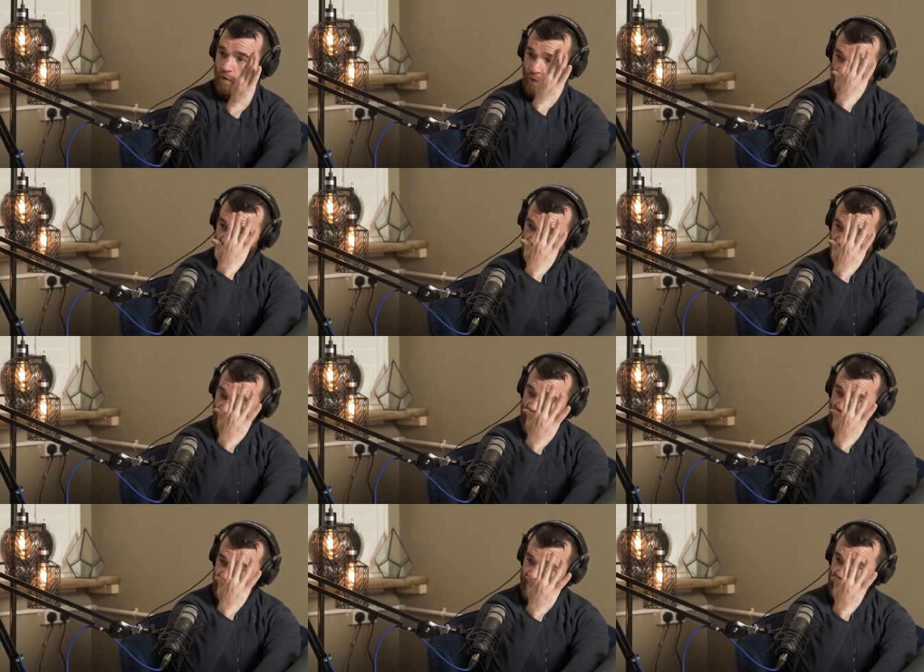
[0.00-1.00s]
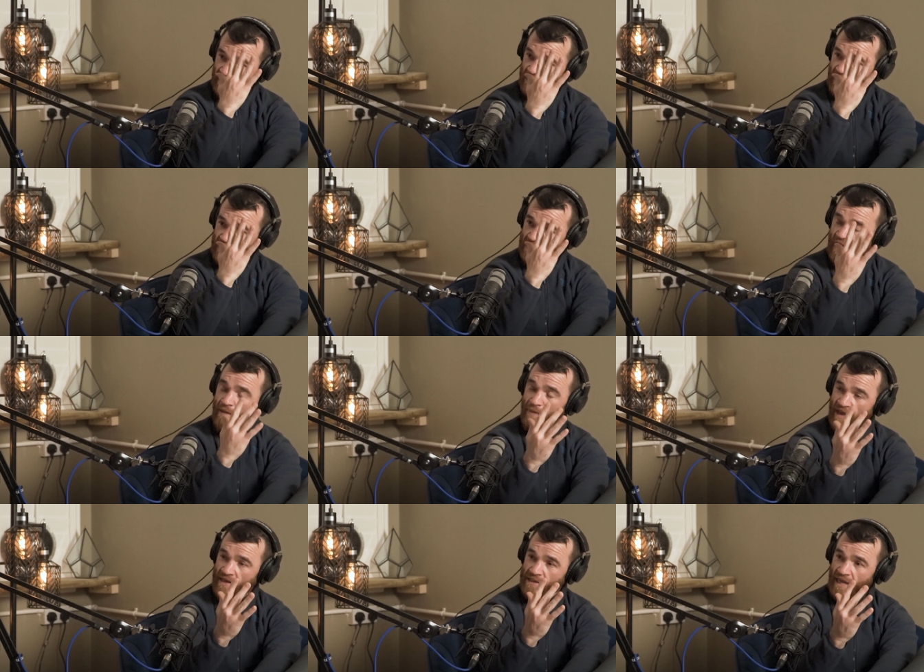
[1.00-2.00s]
fucking 5 years, lads.
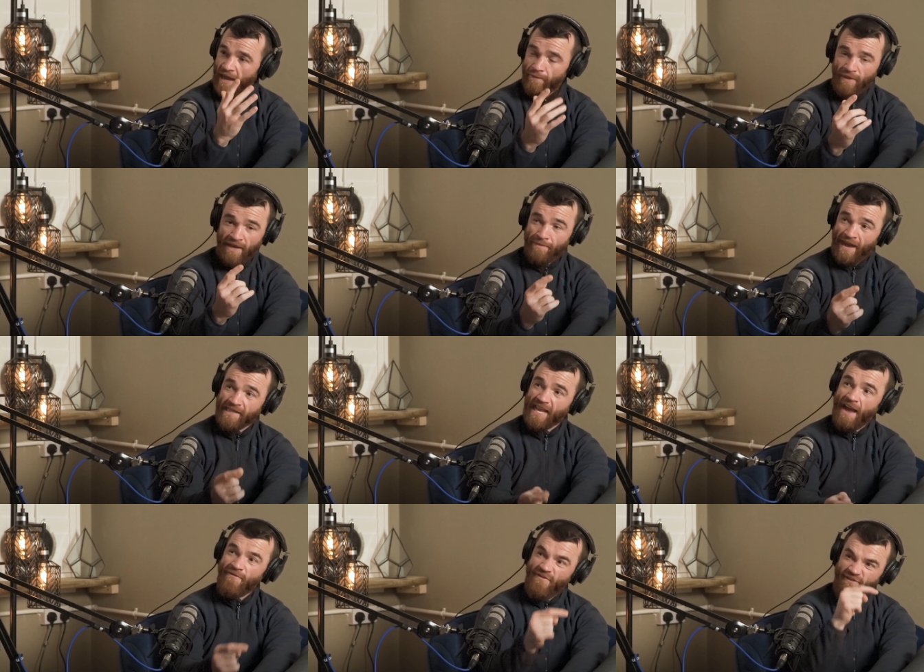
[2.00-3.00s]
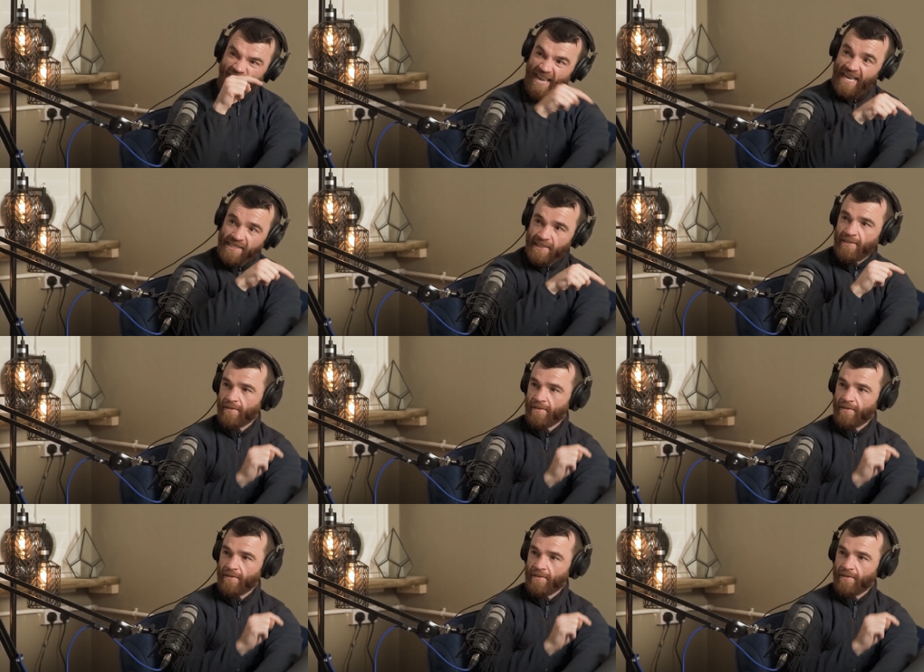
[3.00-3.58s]
Bear in mind, I'm 30.